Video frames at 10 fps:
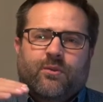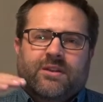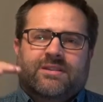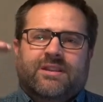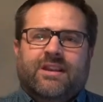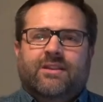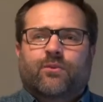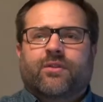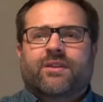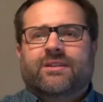we see
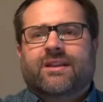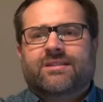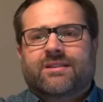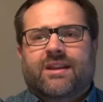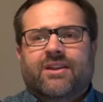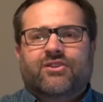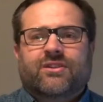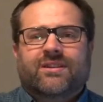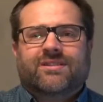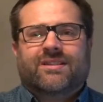where the
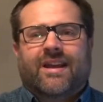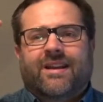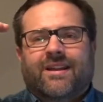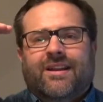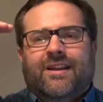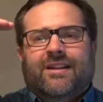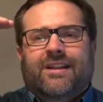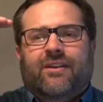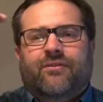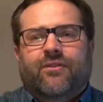destination is and
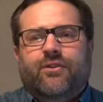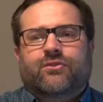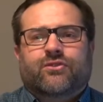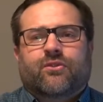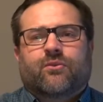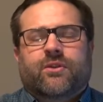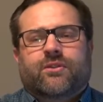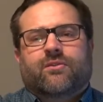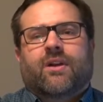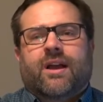that future
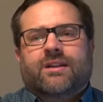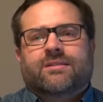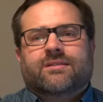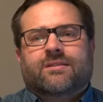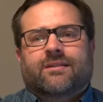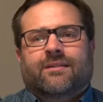with Christ.